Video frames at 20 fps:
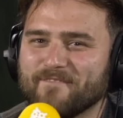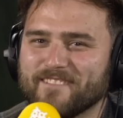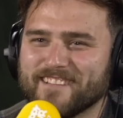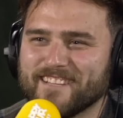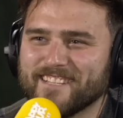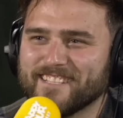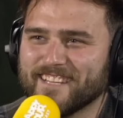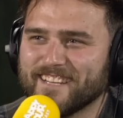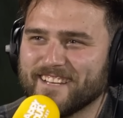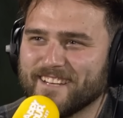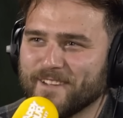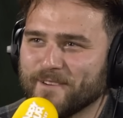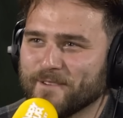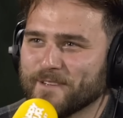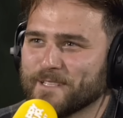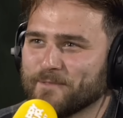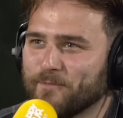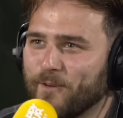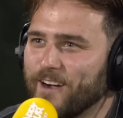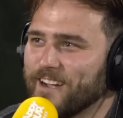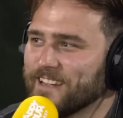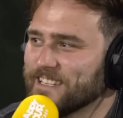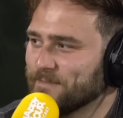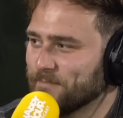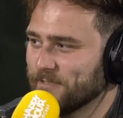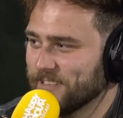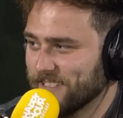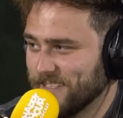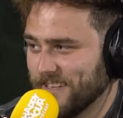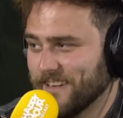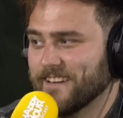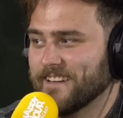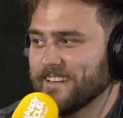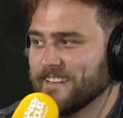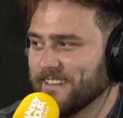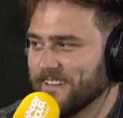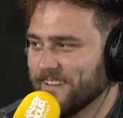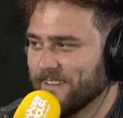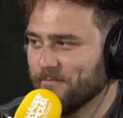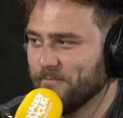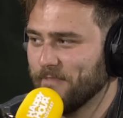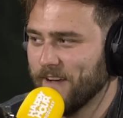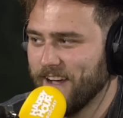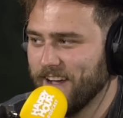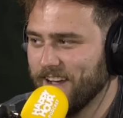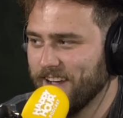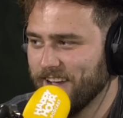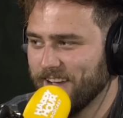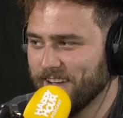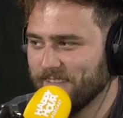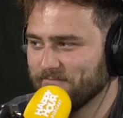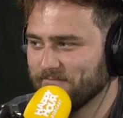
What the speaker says: was Lewis Wiseman Ty, but